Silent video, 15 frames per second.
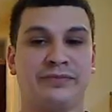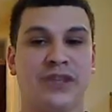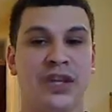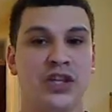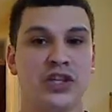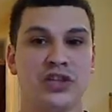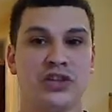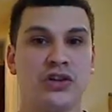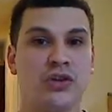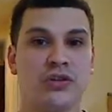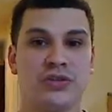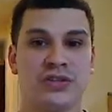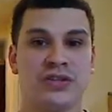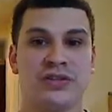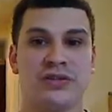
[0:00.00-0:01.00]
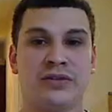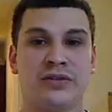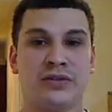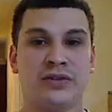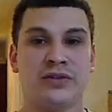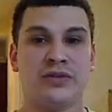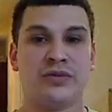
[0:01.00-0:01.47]
he just goes
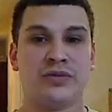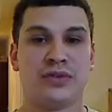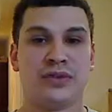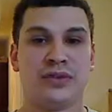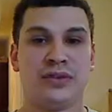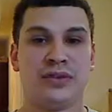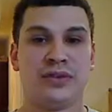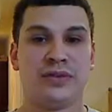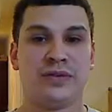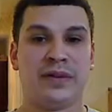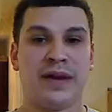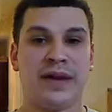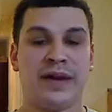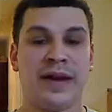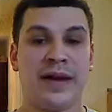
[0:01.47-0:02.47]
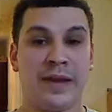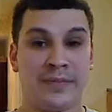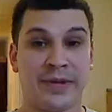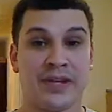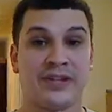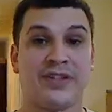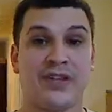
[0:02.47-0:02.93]

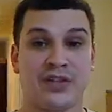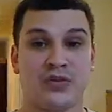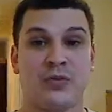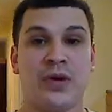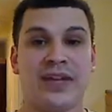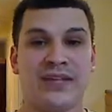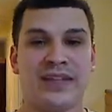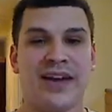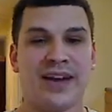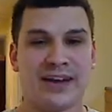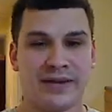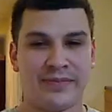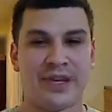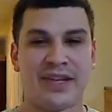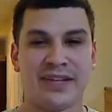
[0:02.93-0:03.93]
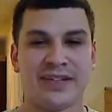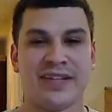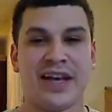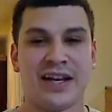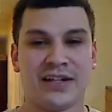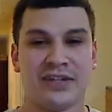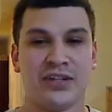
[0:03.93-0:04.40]
I'm guessing it's Wayne Tech. I'm not
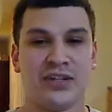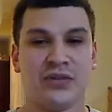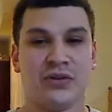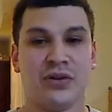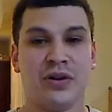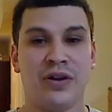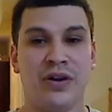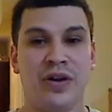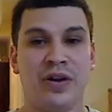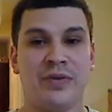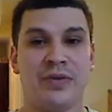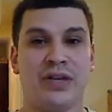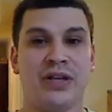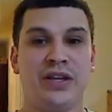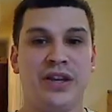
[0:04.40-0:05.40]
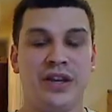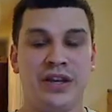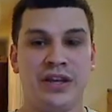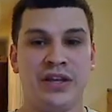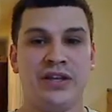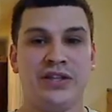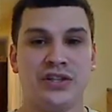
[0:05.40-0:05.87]
exactly sure. But
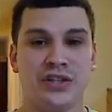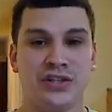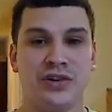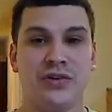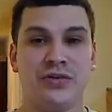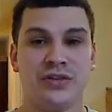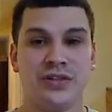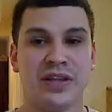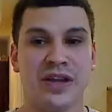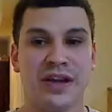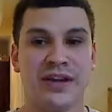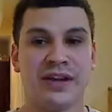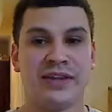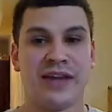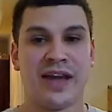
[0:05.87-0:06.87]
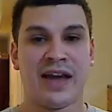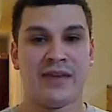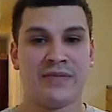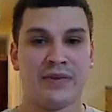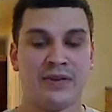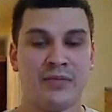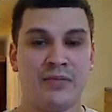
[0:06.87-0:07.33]
he just goes there, and they're
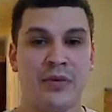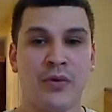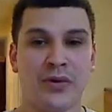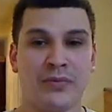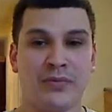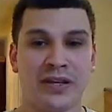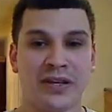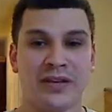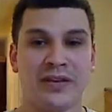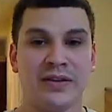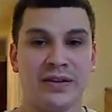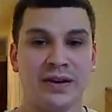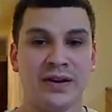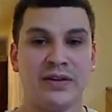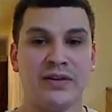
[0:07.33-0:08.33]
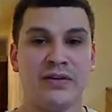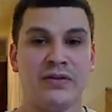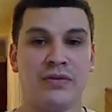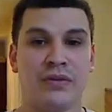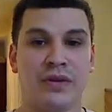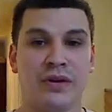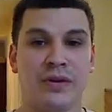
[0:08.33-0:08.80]
having a board meeting. I
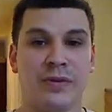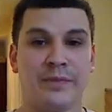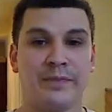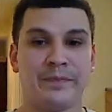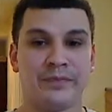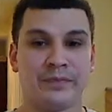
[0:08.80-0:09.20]
know